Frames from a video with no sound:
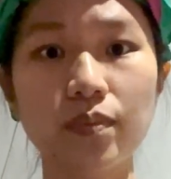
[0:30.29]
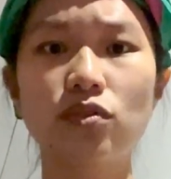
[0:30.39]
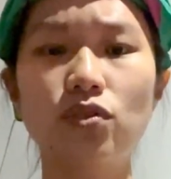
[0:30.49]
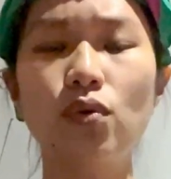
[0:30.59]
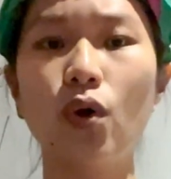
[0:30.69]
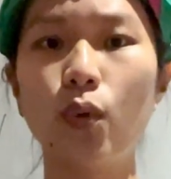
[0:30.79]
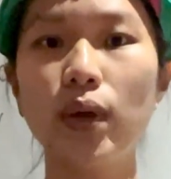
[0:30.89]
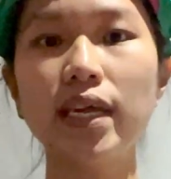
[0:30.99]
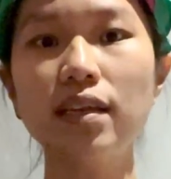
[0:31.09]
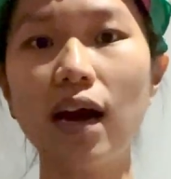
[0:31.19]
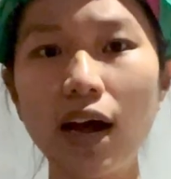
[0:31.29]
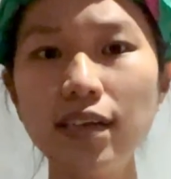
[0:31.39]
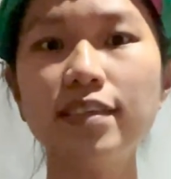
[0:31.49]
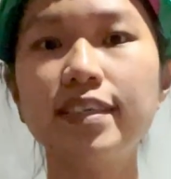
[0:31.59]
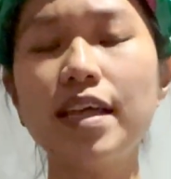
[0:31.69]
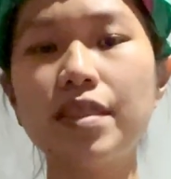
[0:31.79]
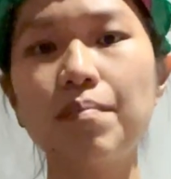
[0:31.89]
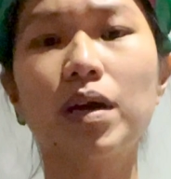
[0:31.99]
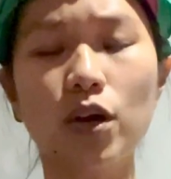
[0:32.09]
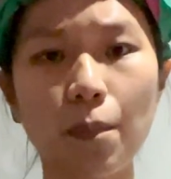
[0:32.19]
so we can understand them
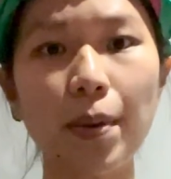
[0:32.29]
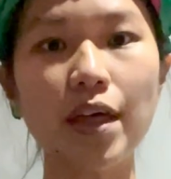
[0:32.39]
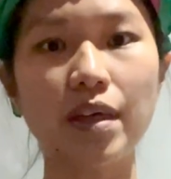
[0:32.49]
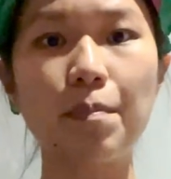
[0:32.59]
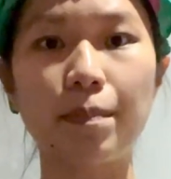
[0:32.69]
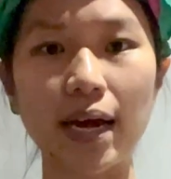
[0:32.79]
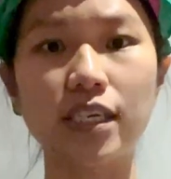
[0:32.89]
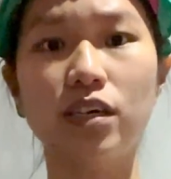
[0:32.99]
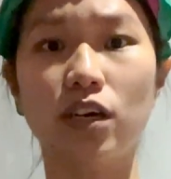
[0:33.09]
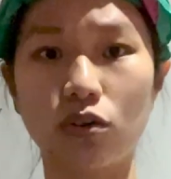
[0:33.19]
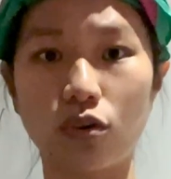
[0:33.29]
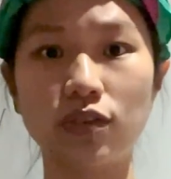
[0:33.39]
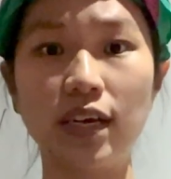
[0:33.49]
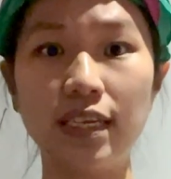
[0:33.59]
and compare them better across